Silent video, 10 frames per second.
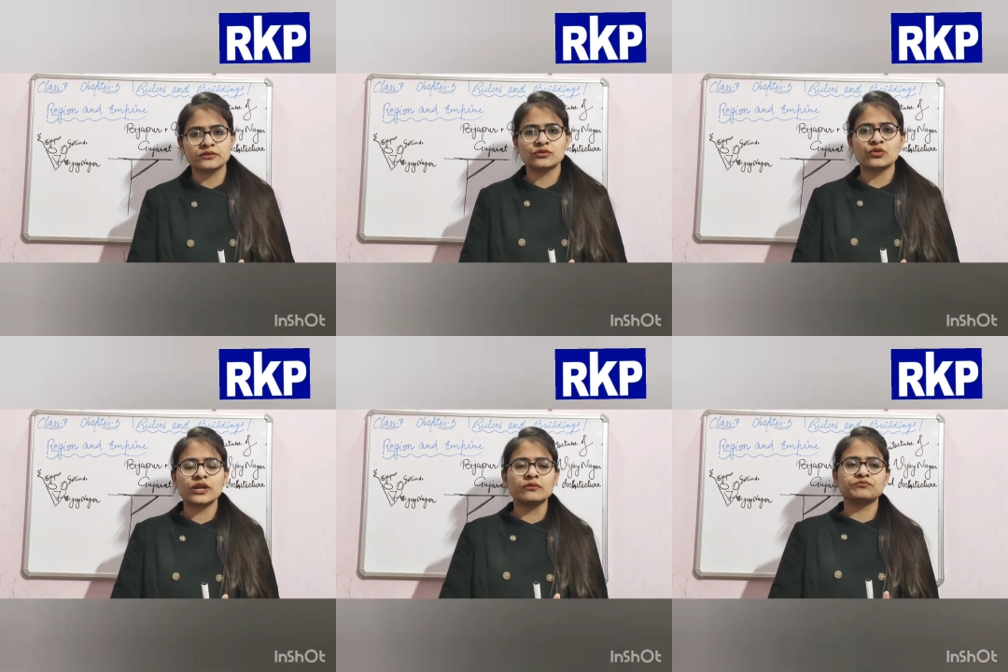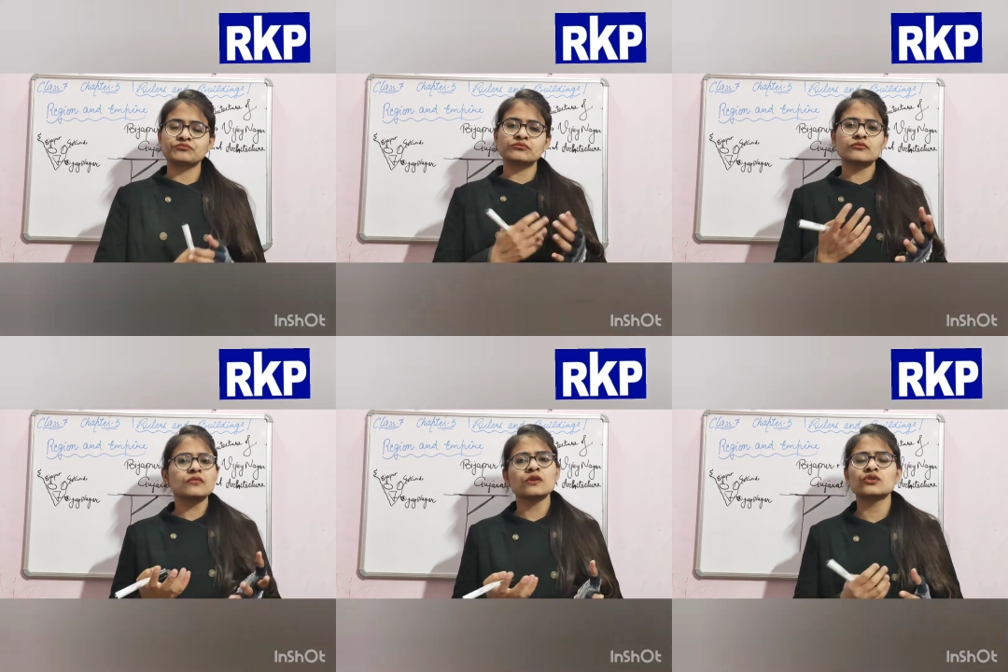Okay,
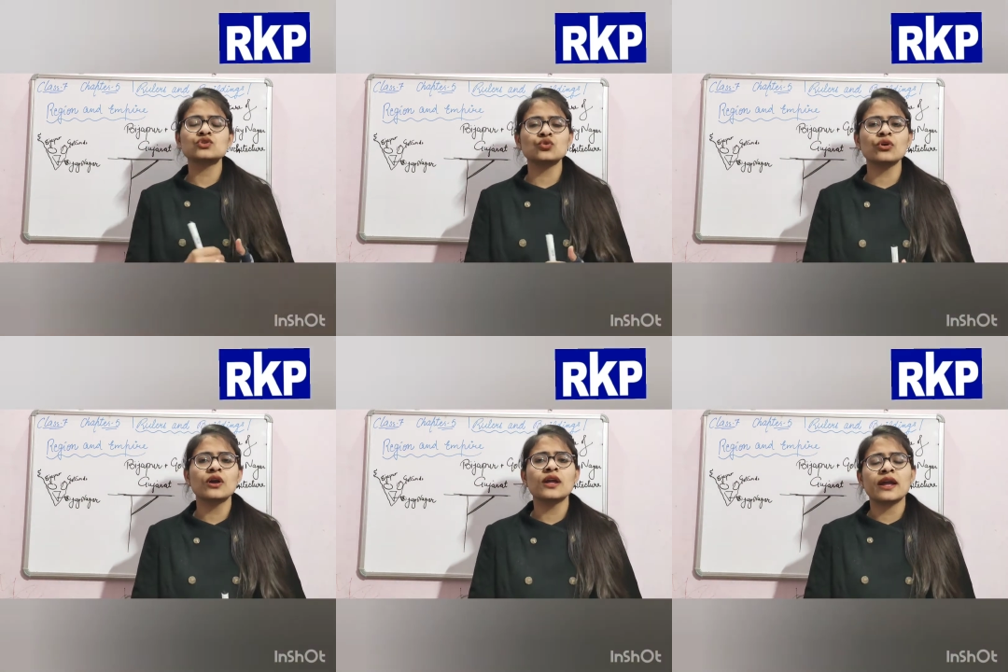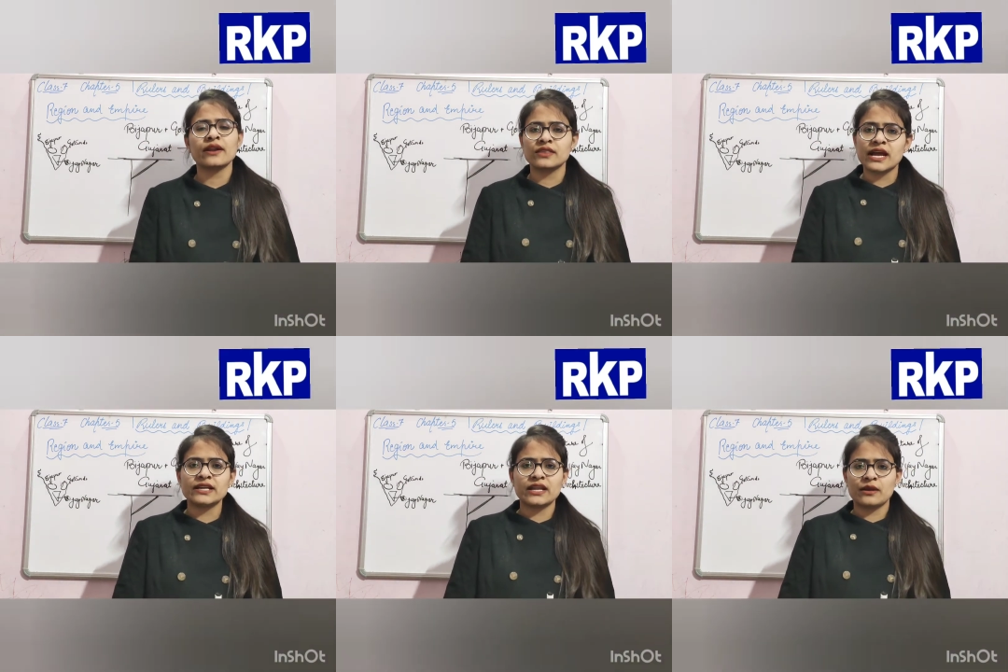so at
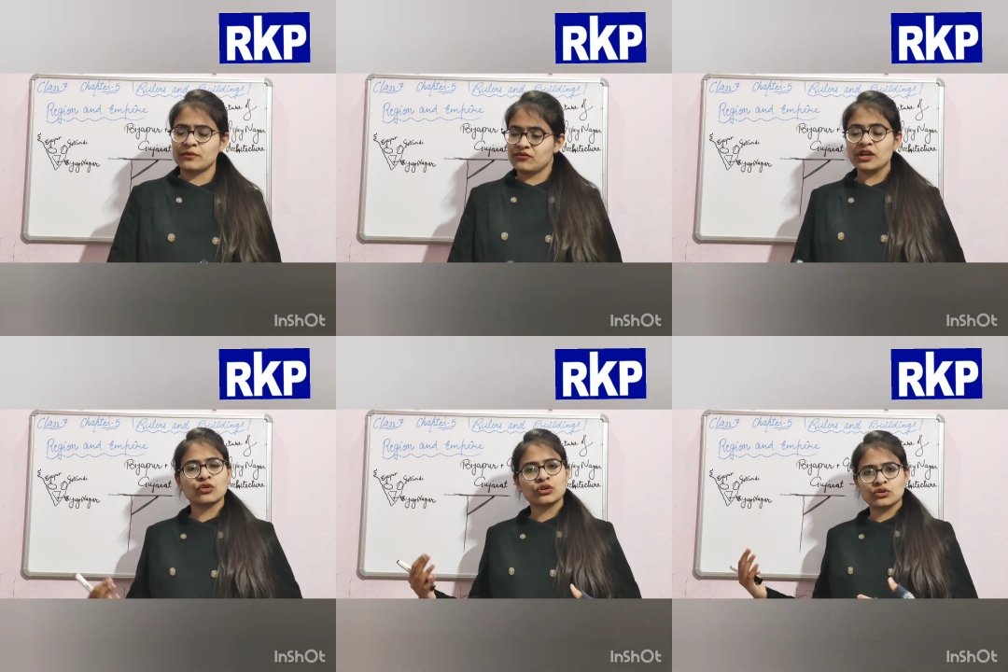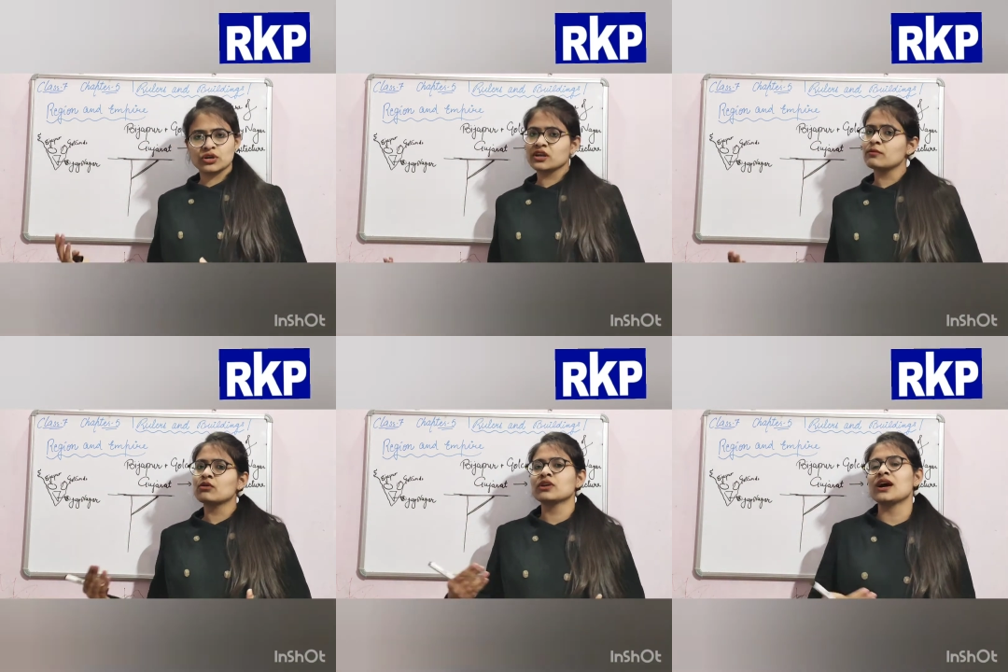that time, we are not talking
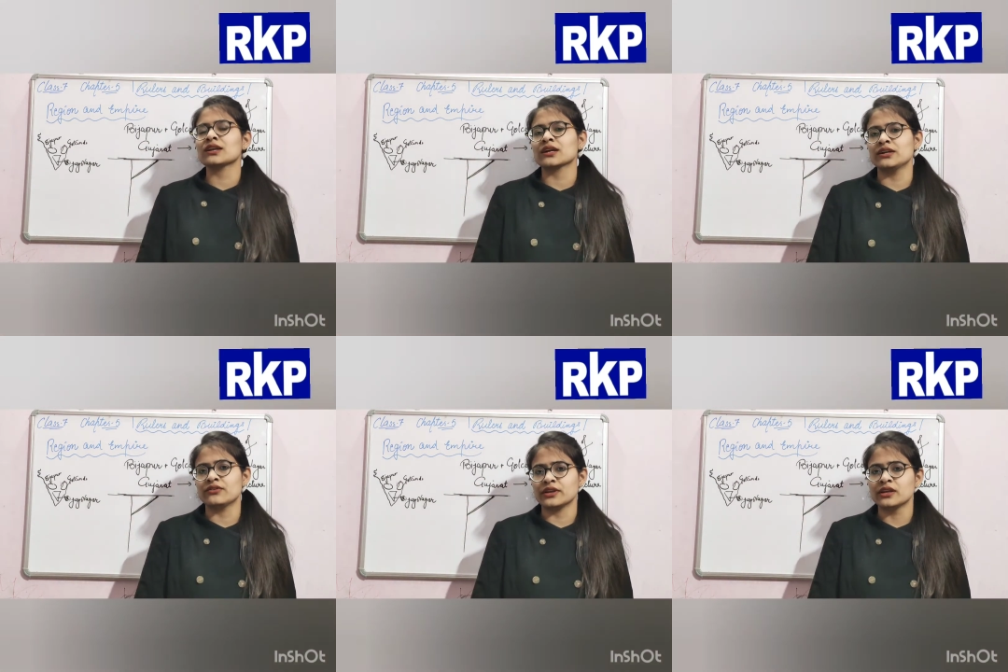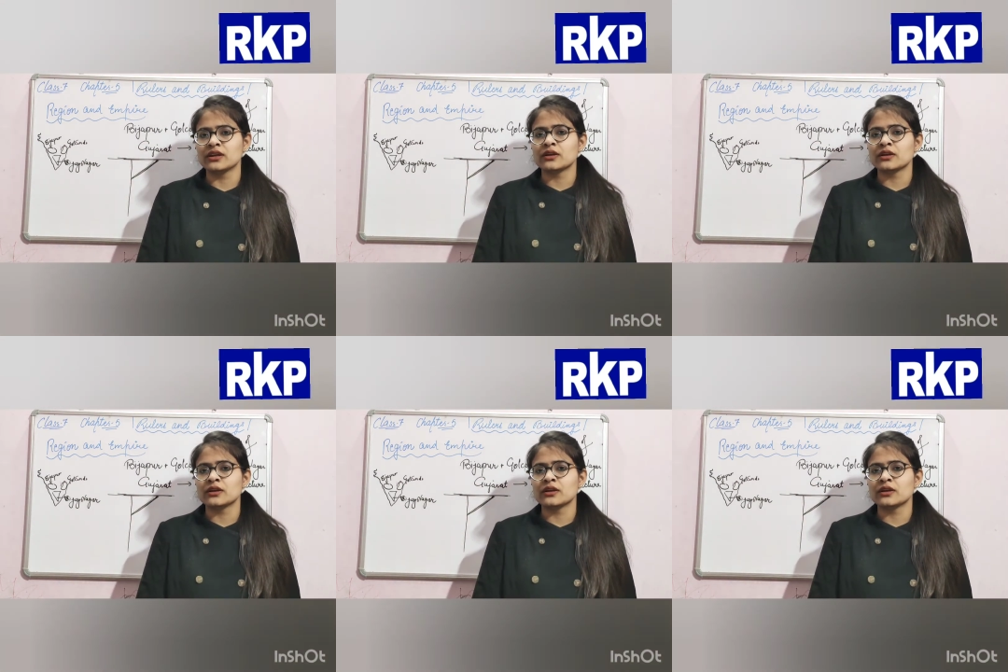about our country,